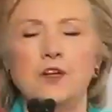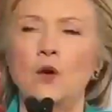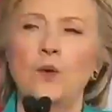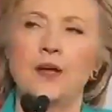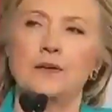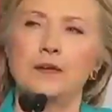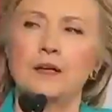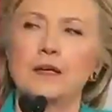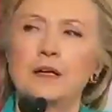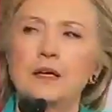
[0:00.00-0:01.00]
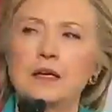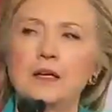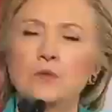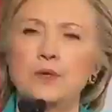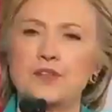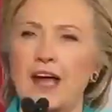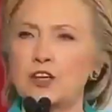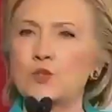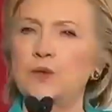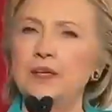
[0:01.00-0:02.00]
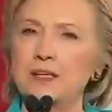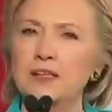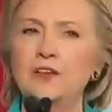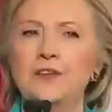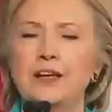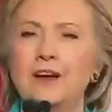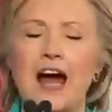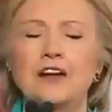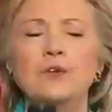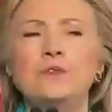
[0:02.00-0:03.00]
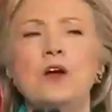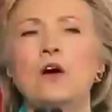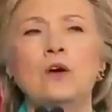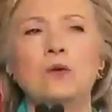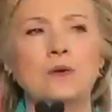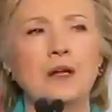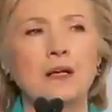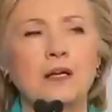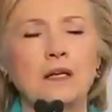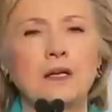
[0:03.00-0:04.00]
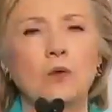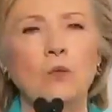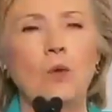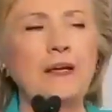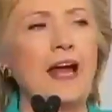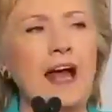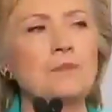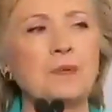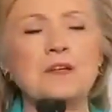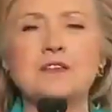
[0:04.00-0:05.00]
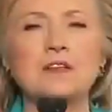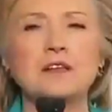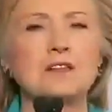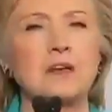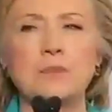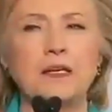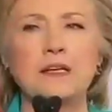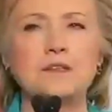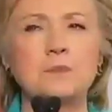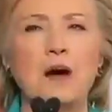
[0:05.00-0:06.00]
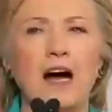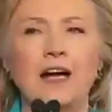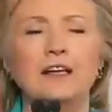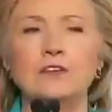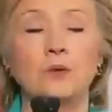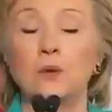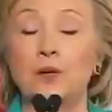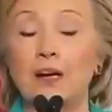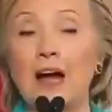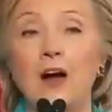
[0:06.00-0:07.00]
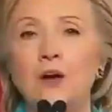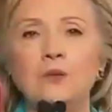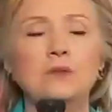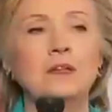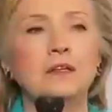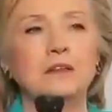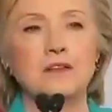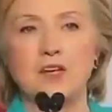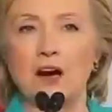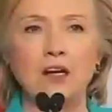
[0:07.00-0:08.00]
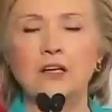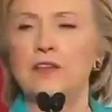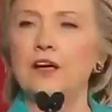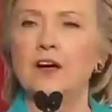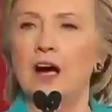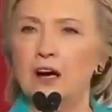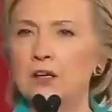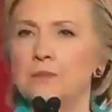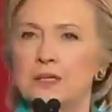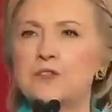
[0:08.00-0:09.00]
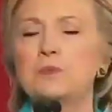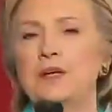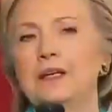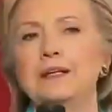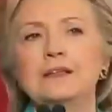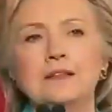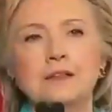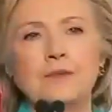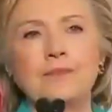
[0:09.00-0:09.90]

and no one was actually killed there. I don't know what happens in somebody's mind or how dark their heart must be